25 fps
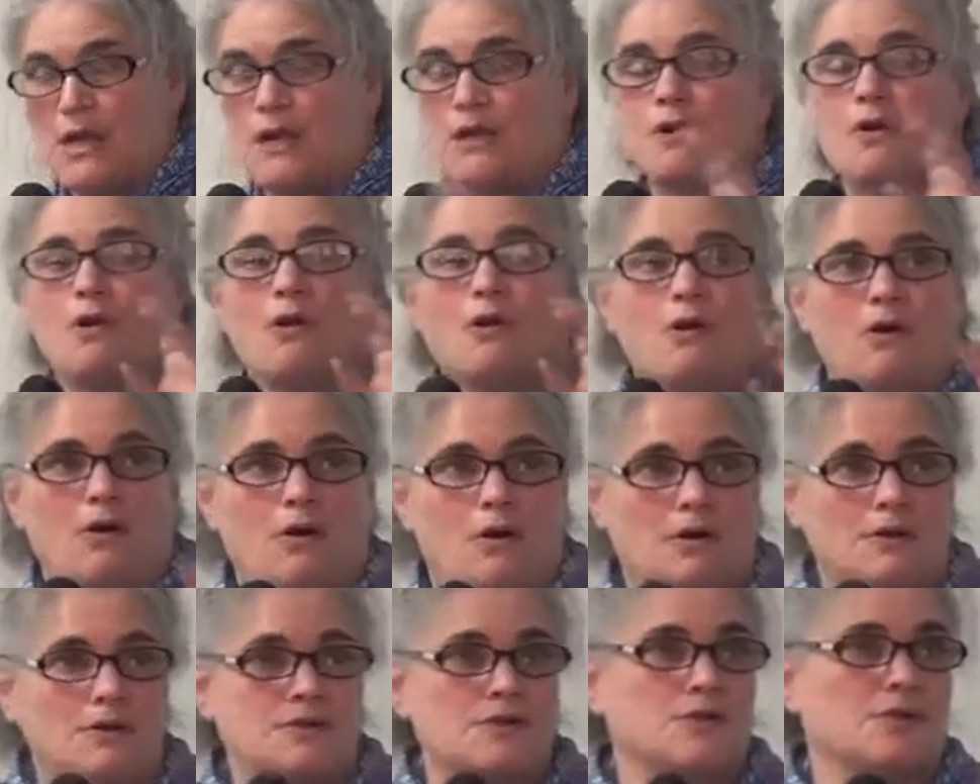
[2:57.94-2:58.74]
you're
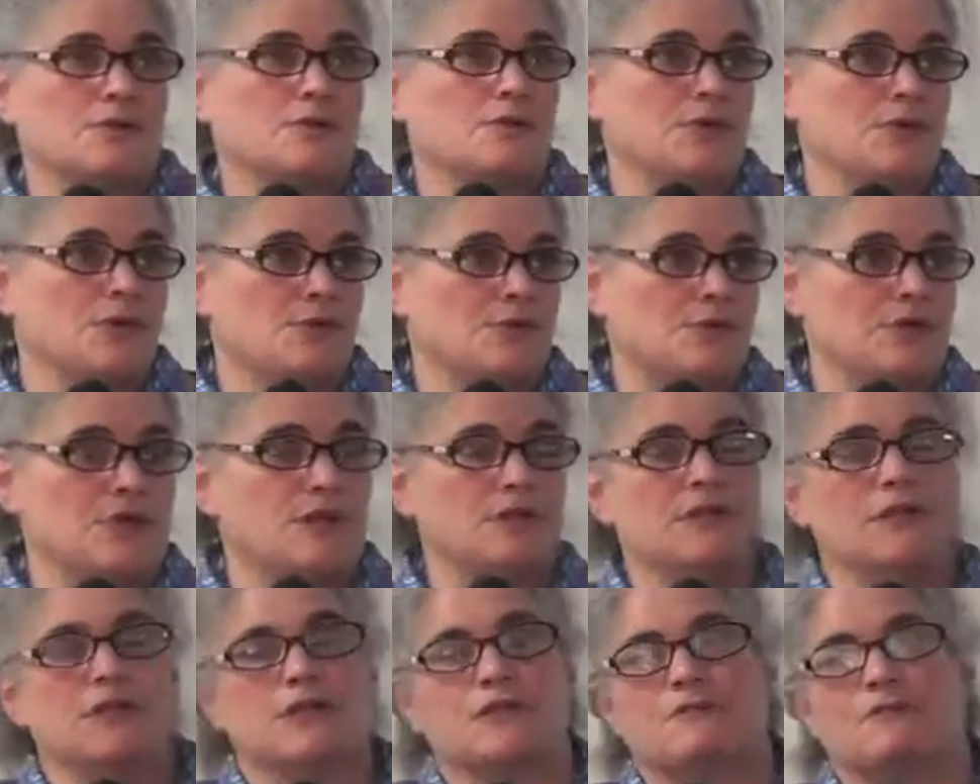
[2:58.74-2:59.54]
also
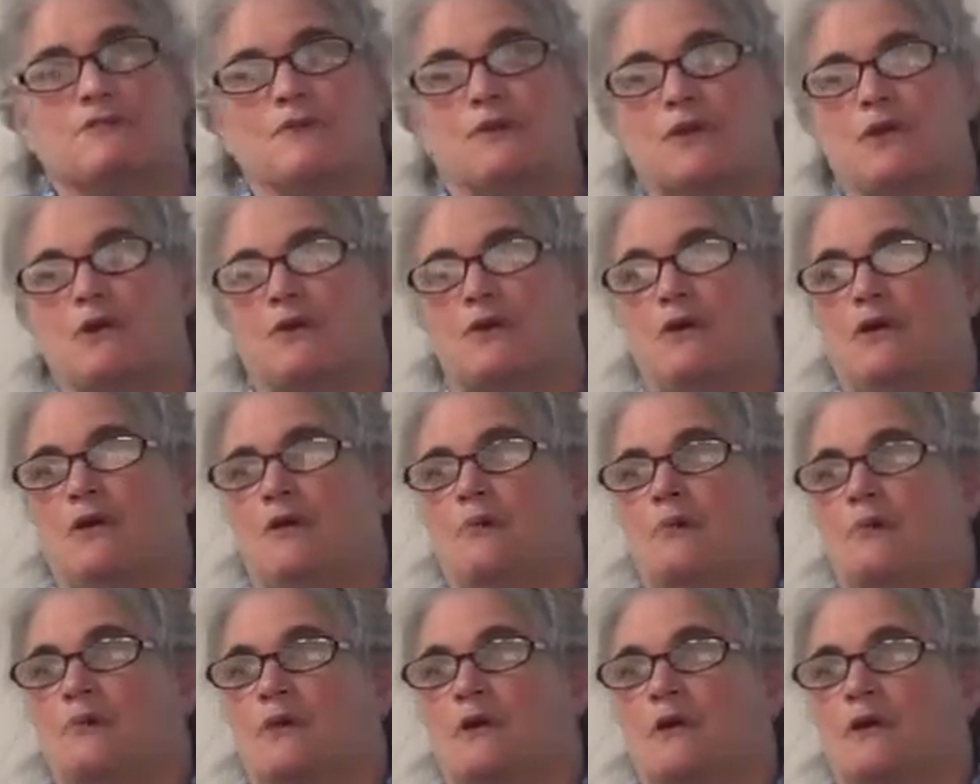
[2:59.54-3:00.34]
using this for your
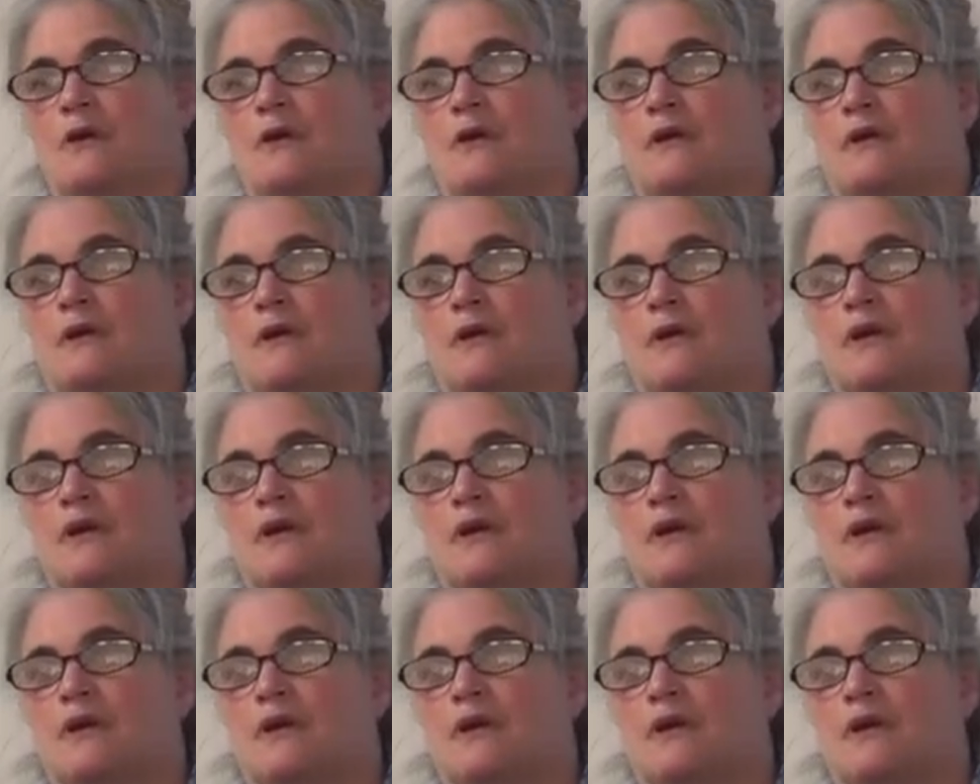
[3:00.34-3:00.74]
homework.